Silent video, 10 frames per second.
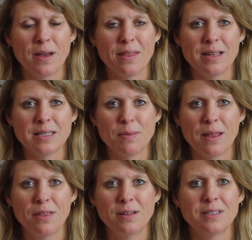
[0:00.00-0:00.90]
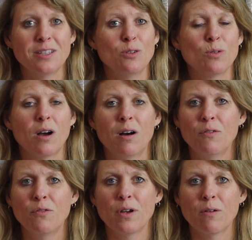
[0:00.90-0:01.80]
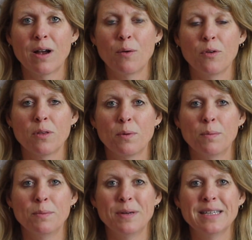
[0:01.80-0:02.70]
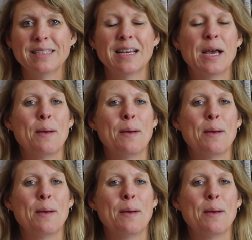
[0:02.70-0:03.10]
by these methods and you can't figure out what the problem is,